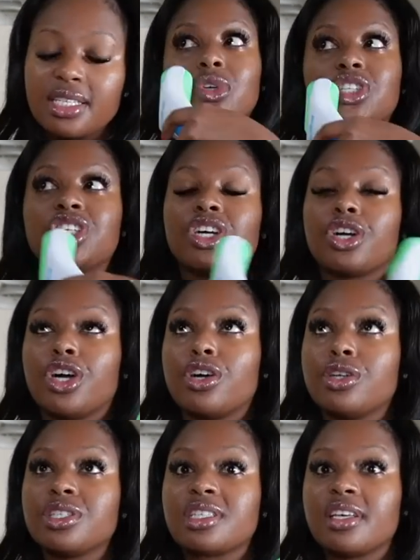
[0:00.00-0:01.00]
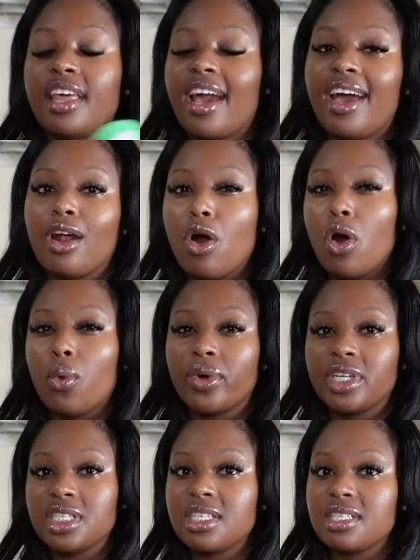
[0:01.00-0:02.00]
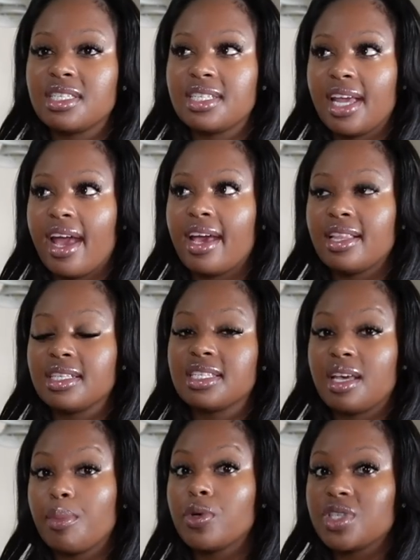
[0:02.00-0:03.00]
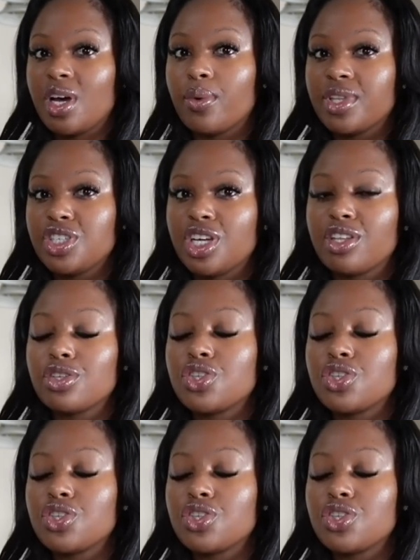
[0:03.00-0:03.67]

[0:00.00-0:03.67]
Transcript: The cheer girls, they kind of all wanted to stay in the same hotel with each other,